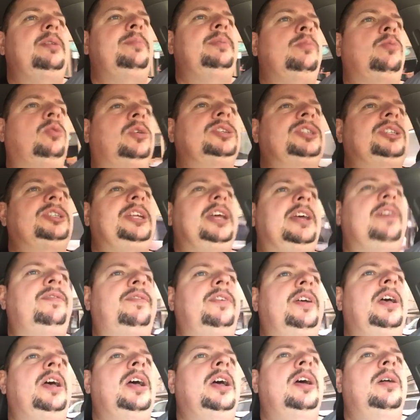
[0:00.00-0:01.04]
to be more stiff,
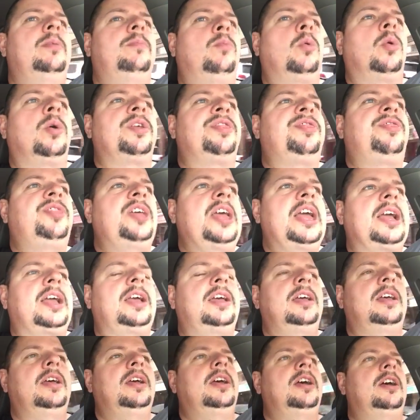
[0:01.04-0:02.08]
more
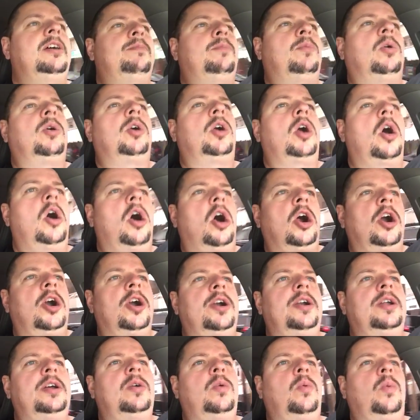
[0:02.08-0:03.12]
thick, more
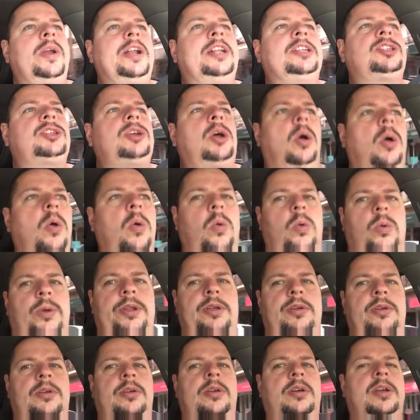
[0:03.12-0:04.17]
hard when it's cold,
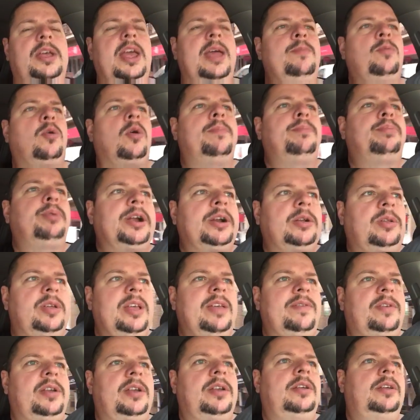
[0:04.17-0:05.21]
okay? More brittle
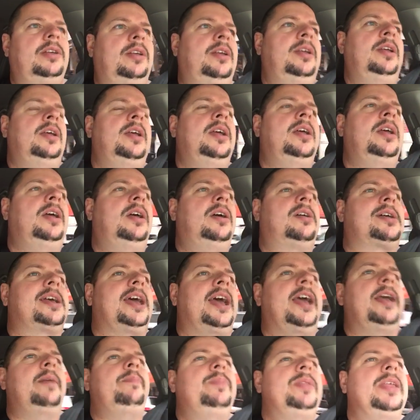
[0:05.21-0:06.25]
even,
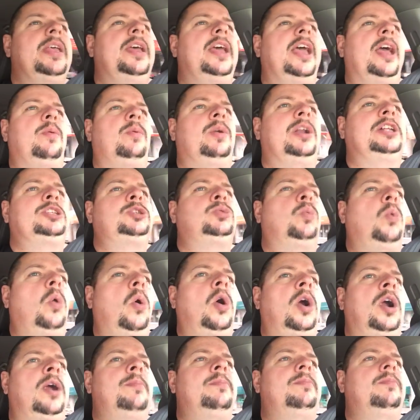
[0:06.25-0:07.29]
okay? And when it's
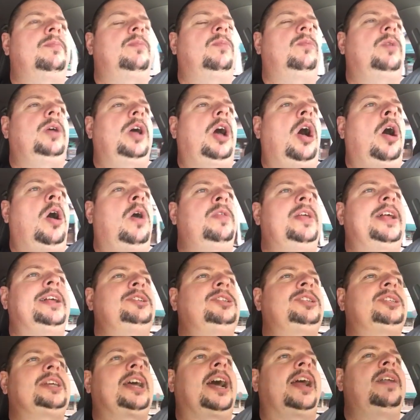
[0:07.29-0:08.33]
warm, all
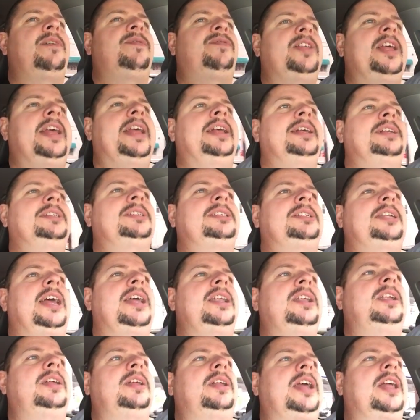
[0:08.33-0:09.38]
those kind of things
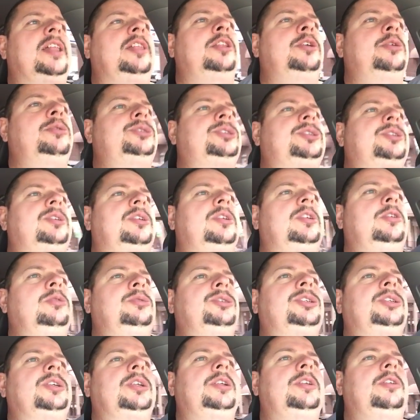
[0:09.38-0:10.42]
tend to get
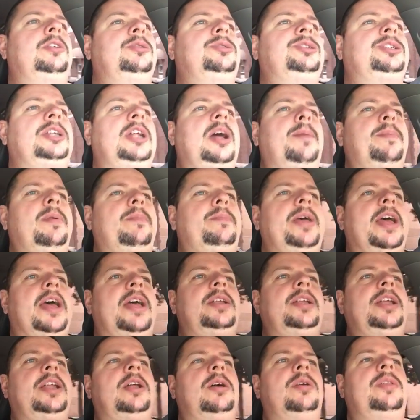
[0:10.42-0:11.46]
loosen up a
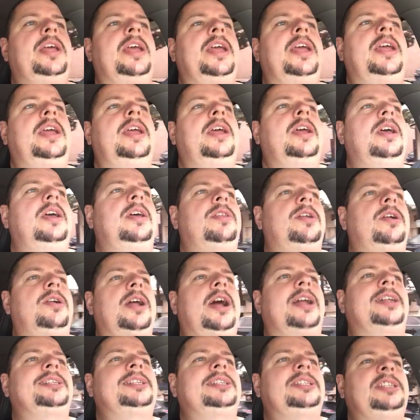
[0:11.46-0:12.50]
bit. You know, they're
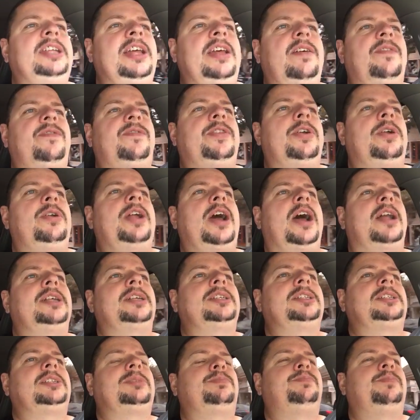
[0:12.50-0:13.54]
not as stiff, they're
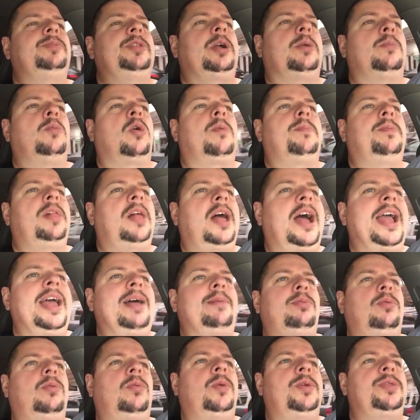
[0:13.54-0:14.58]
more
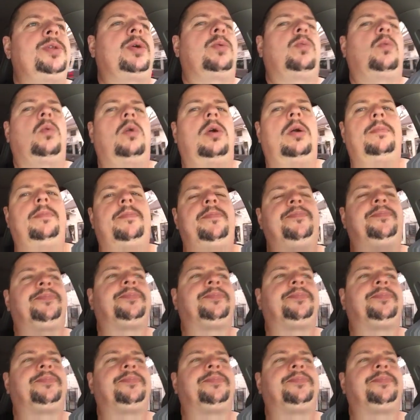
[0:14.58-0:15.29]
pliable when they're warm.